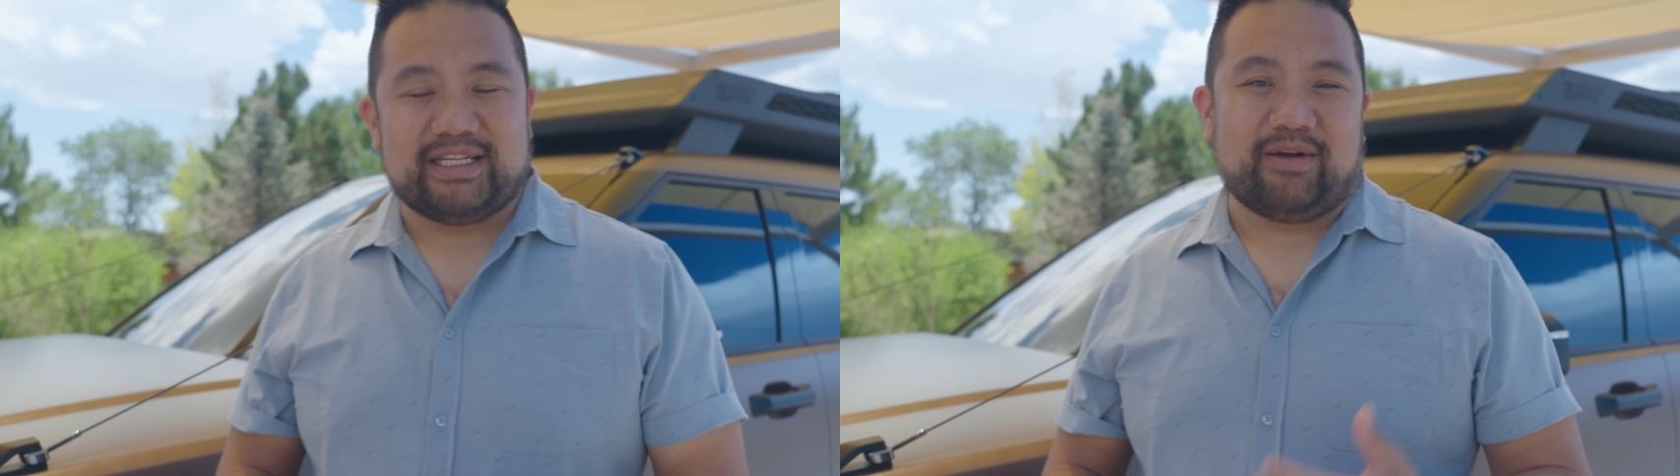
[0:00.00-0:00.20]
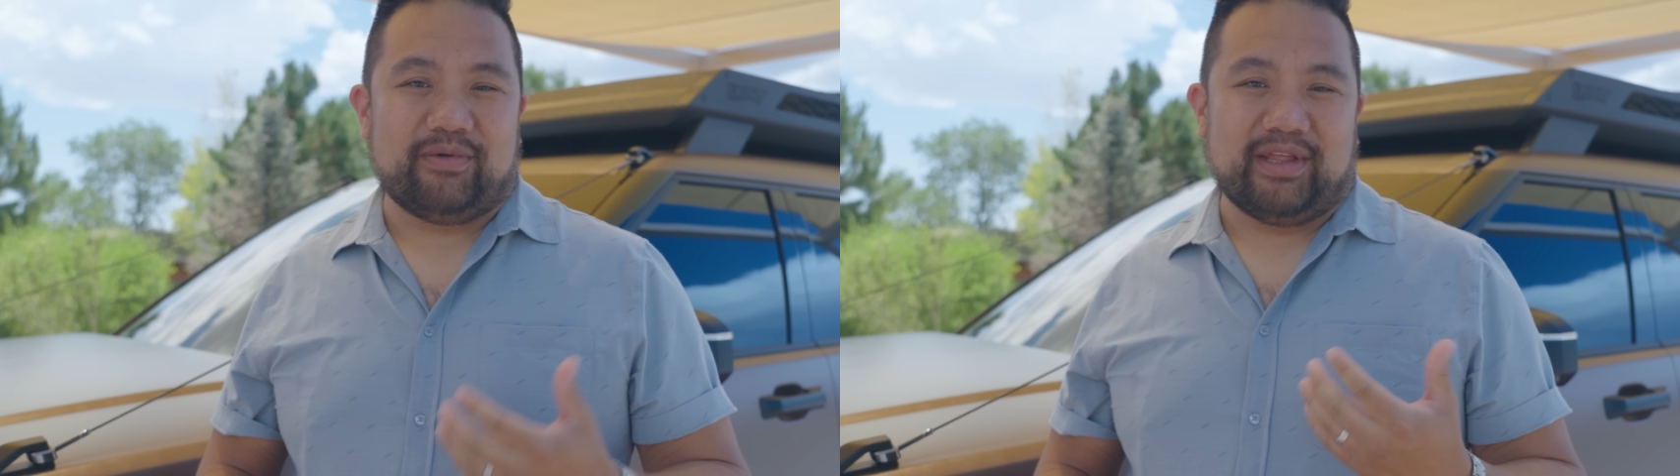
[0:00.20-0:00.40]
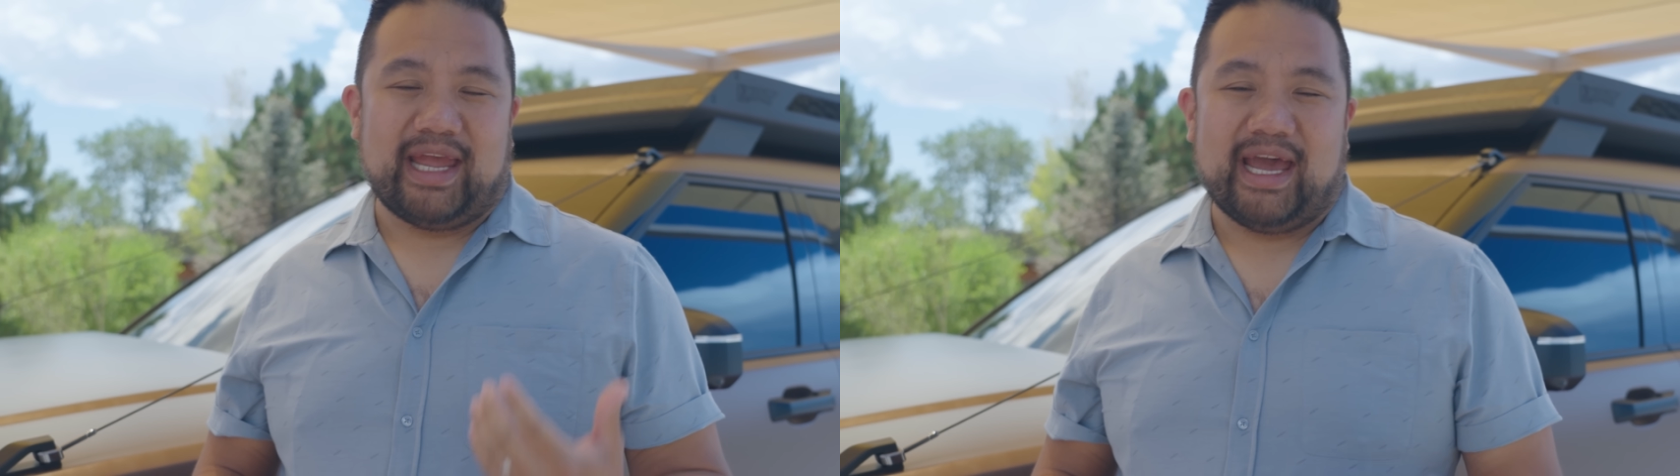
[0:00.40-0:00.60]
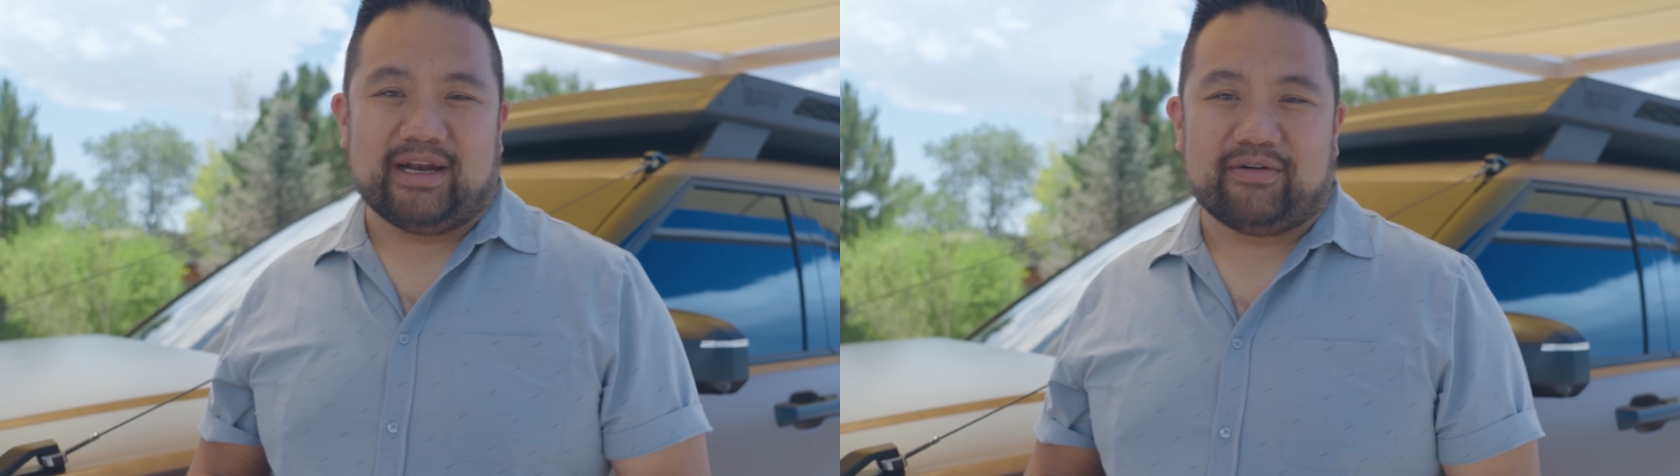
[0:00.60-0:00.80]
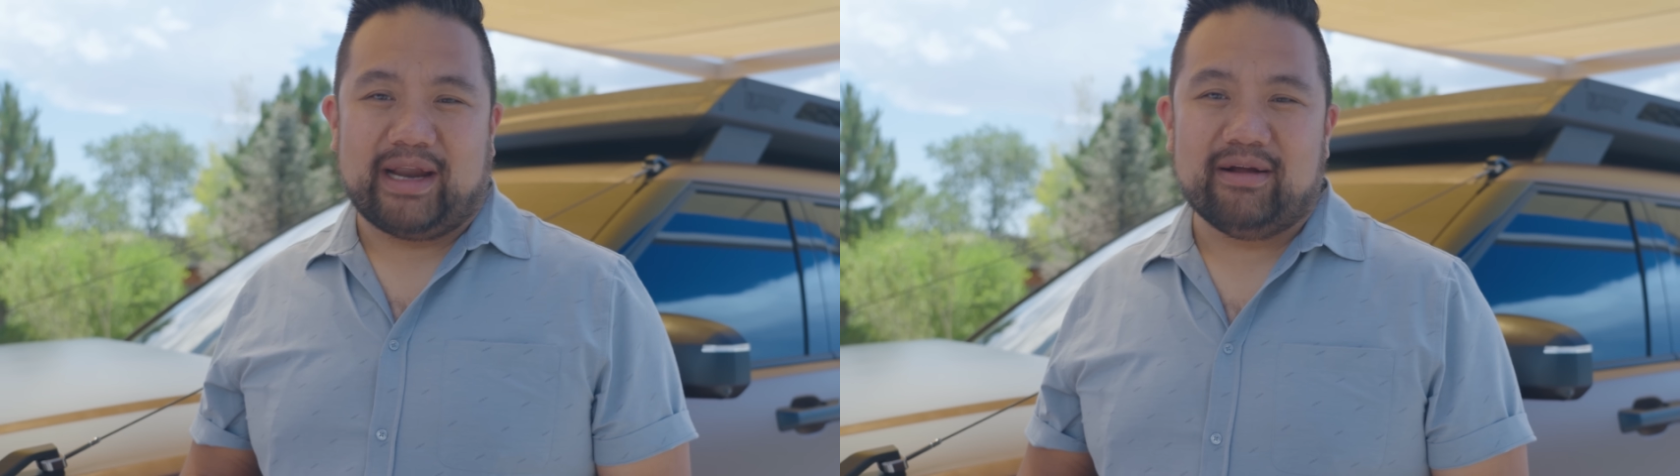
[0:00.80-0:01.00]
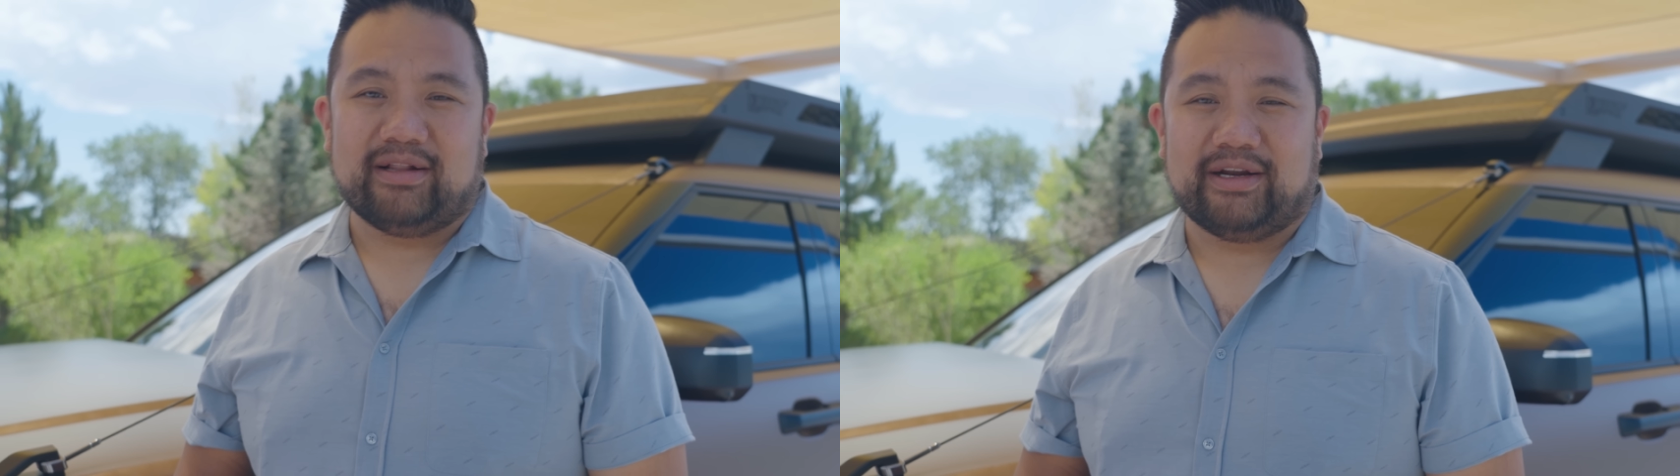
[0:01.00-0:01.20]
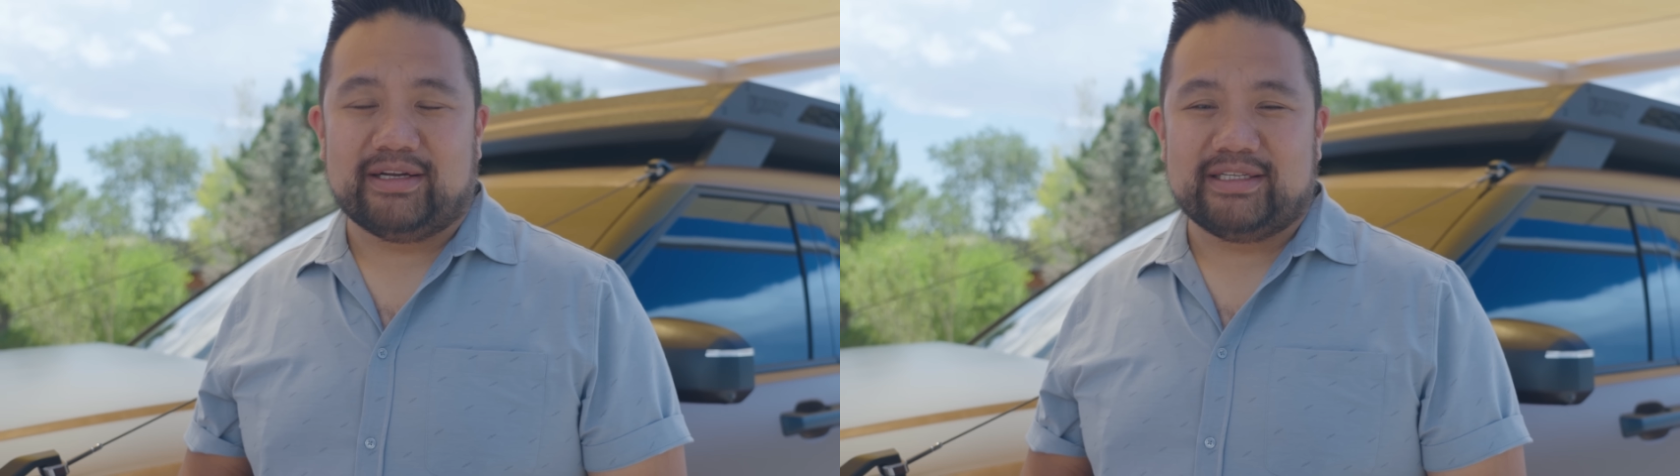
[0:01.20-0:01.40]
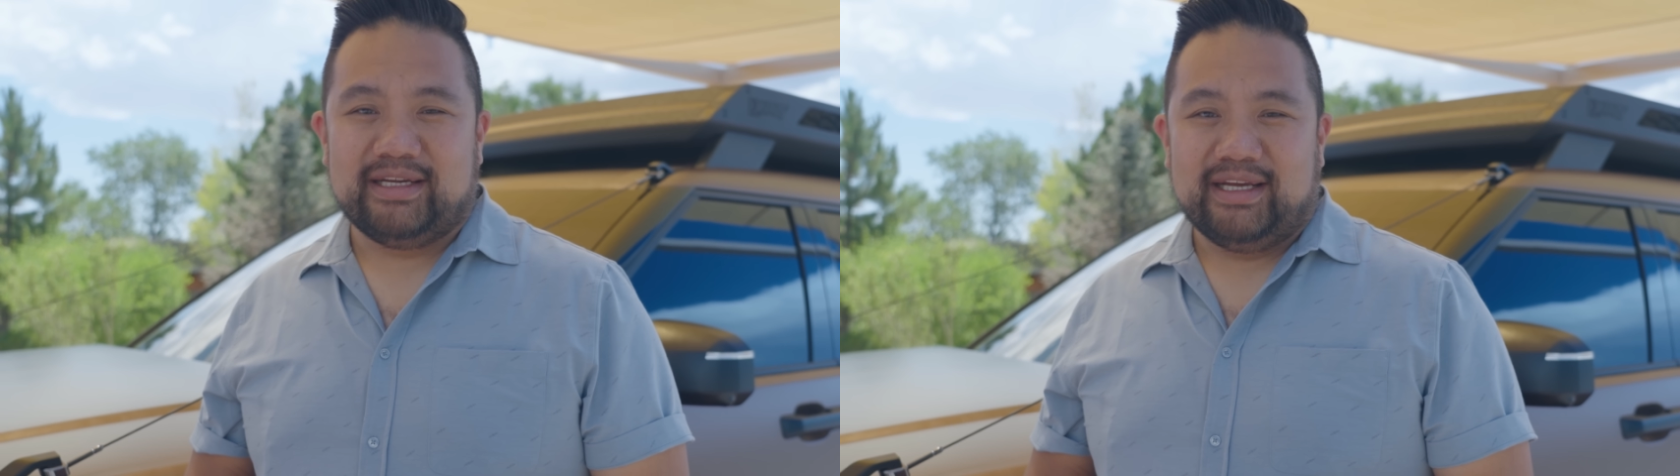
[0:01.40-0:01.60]
not really added ground
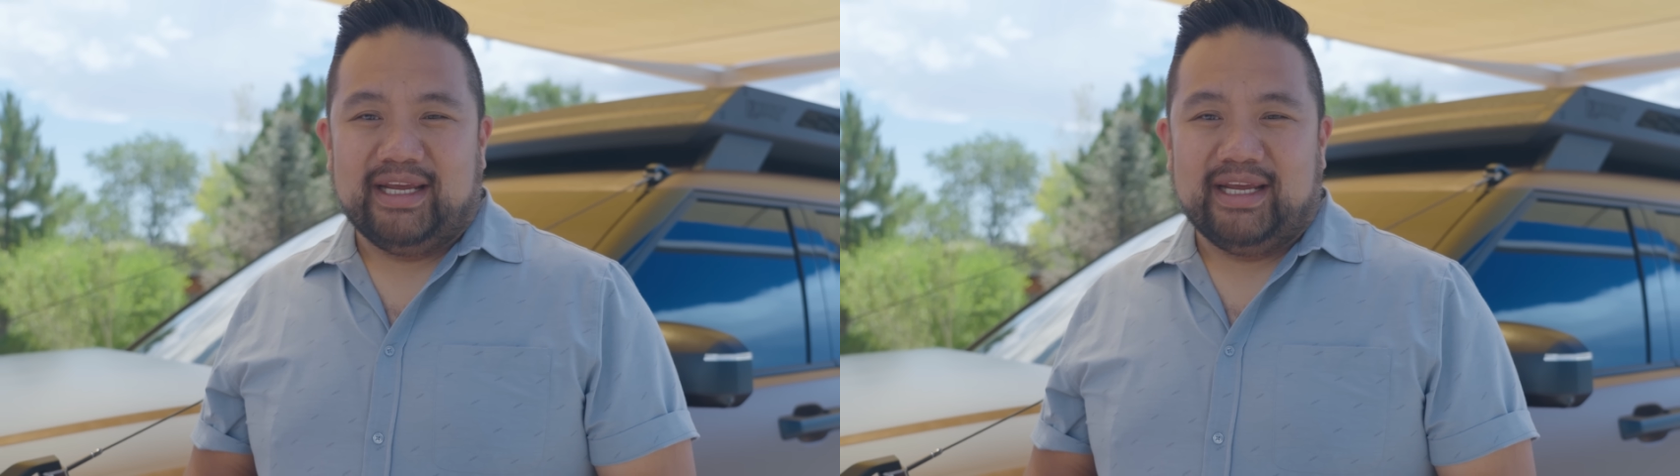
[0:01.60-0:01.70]
clearance.